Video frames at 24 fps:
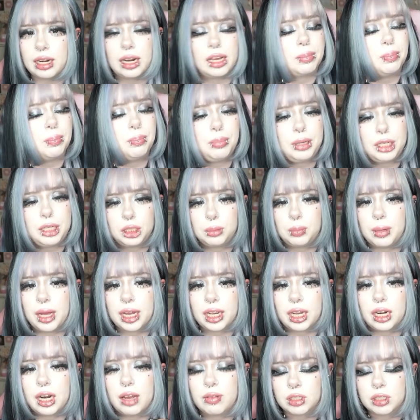like pitch
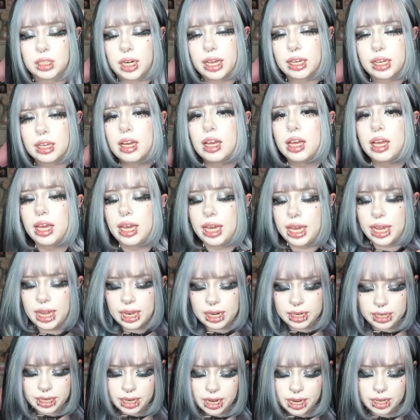black, and I was like,
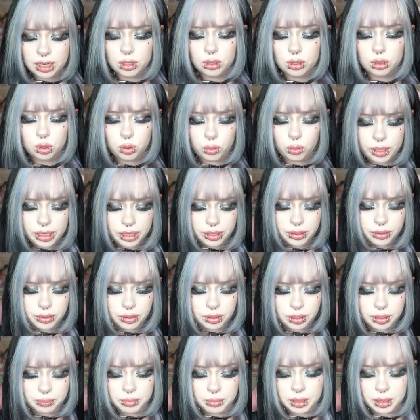hell yeah, it looks really good.